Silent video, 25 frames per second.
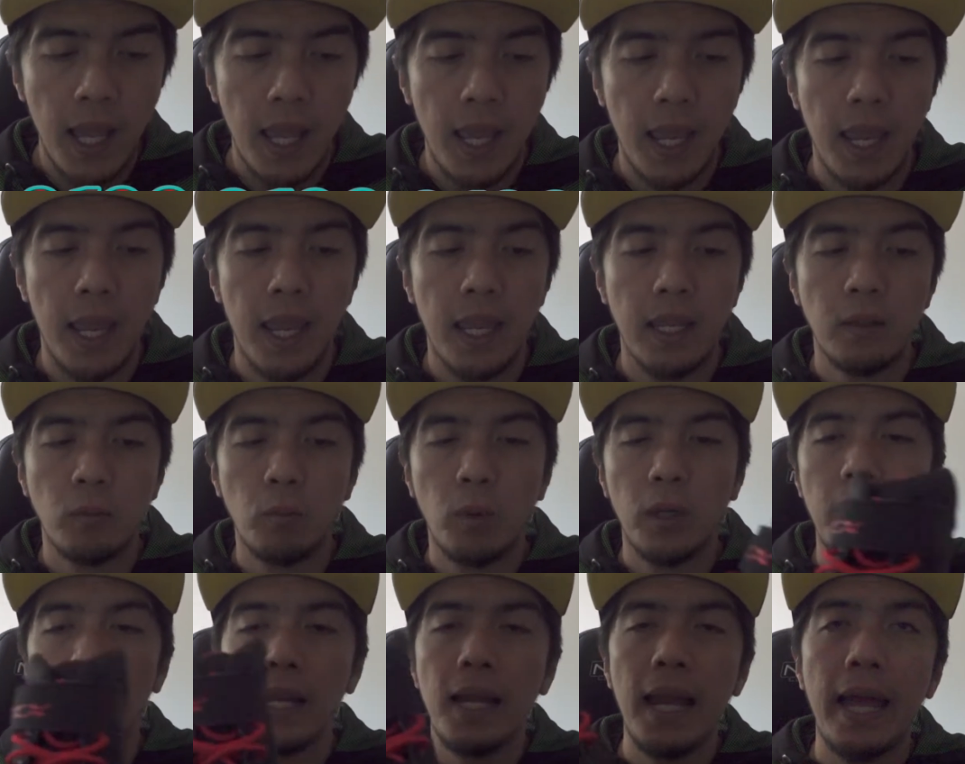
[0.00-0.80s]
And
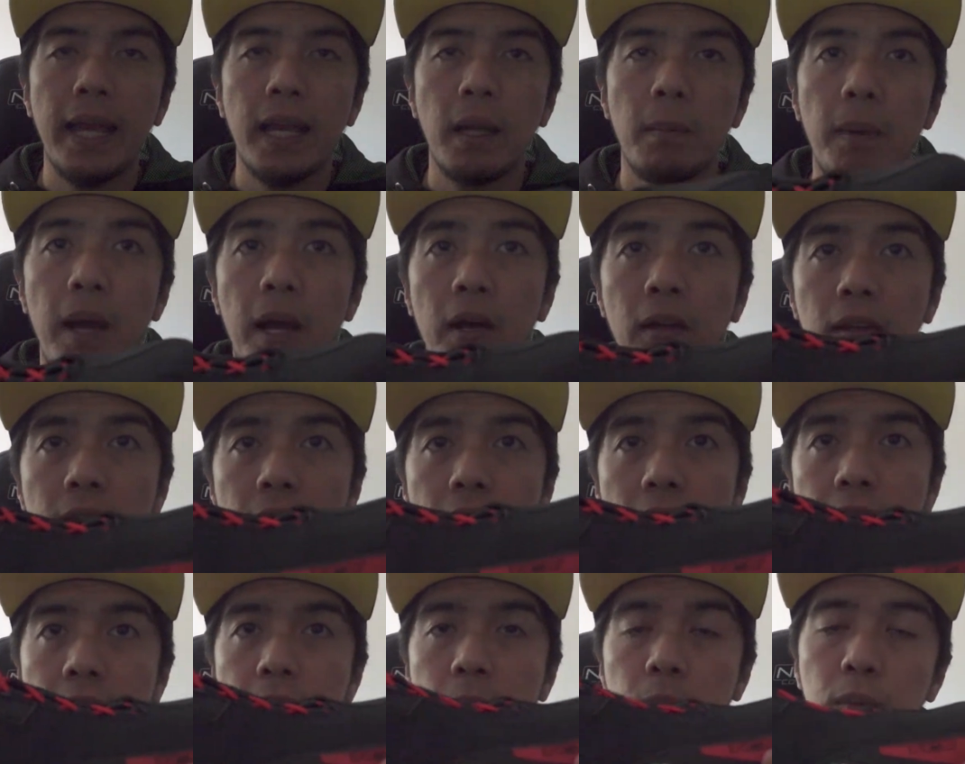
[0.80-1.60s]
what I like about
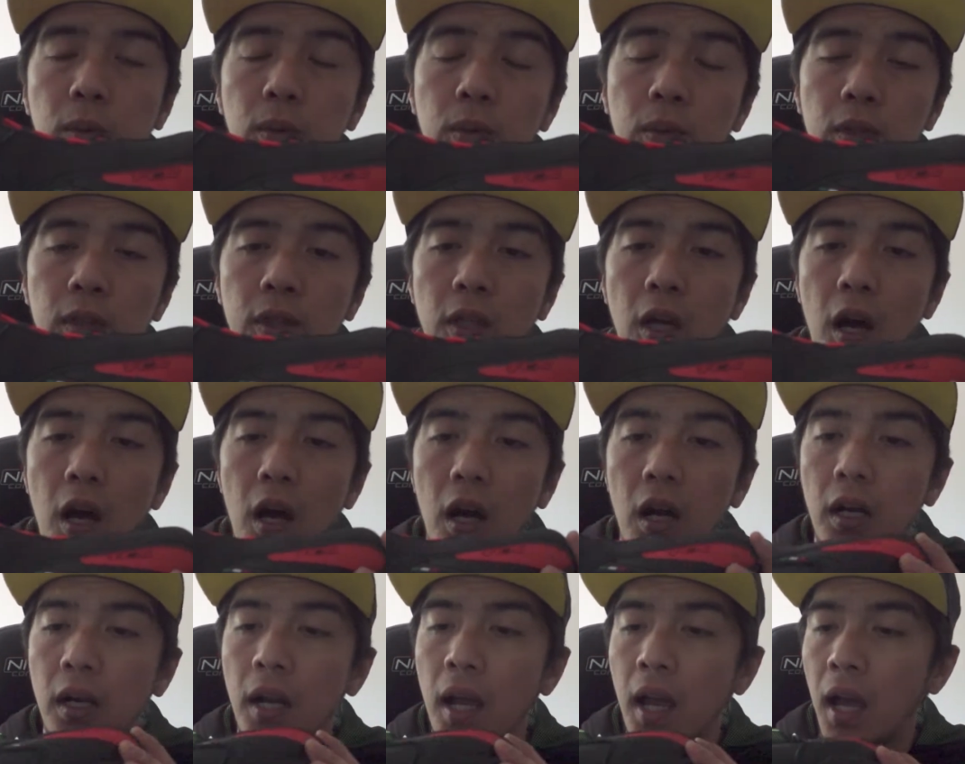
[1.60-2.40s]
these boots
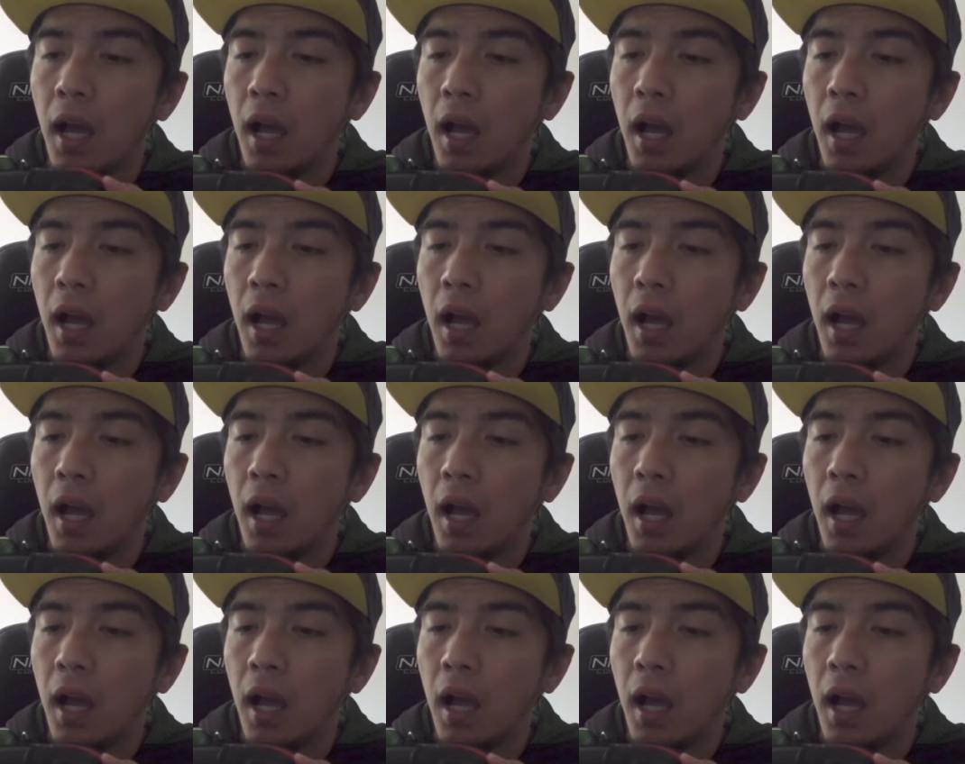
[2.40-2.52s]
are,